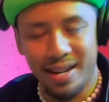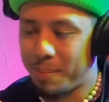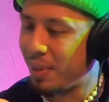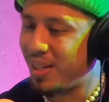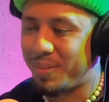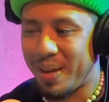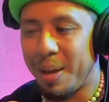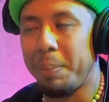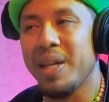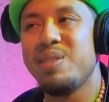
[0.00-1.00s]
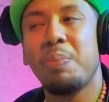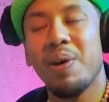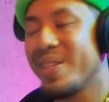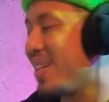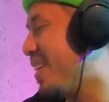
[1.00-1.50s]
I played
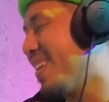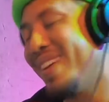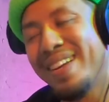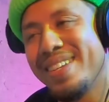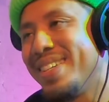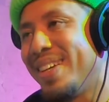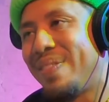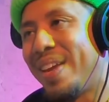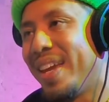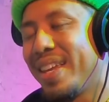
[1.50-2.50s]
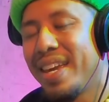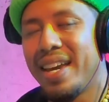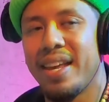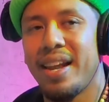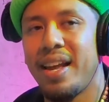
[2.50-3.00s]
sports. I did all that shit.
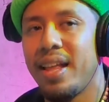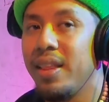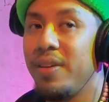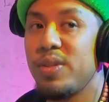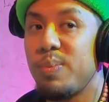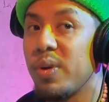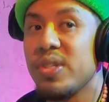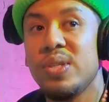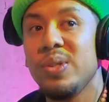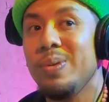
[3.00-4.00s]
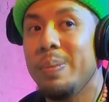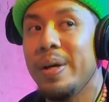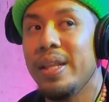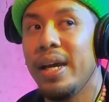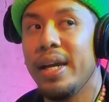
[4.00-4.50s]
Yeah. And I love sports too.
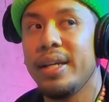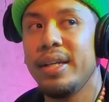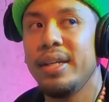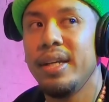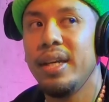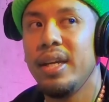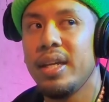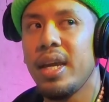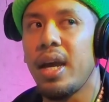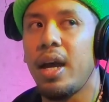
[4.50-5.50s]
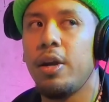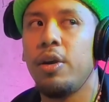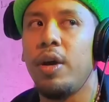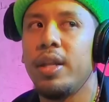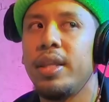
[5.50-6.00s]
But like, yeah, I don't
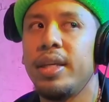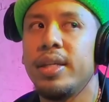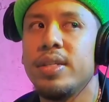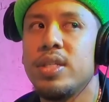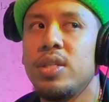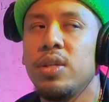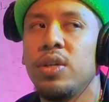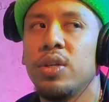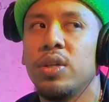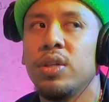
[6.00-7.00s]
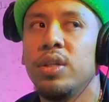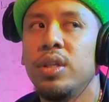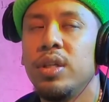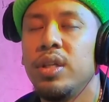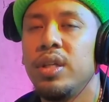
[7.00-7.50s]
know. I think it was still
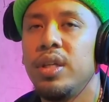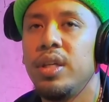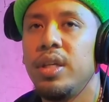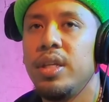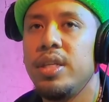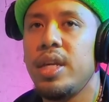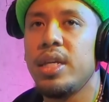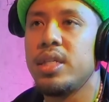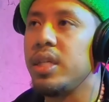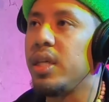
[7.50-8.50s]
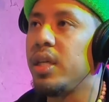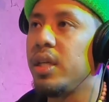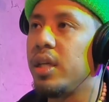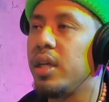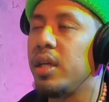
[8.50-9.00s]

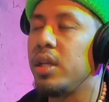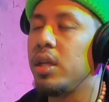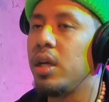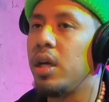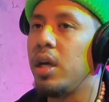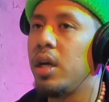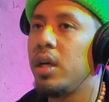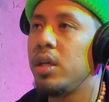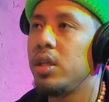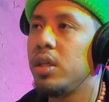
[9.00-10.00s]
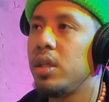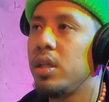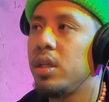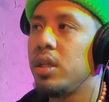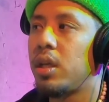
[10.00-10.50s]
destiny, and I
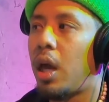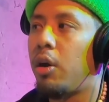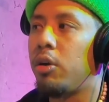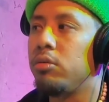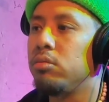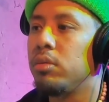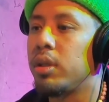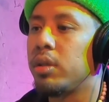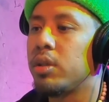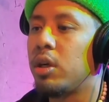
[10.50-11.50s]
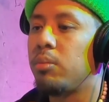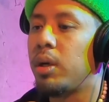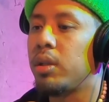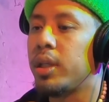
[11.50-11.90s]
don't know. Like, we were talking about.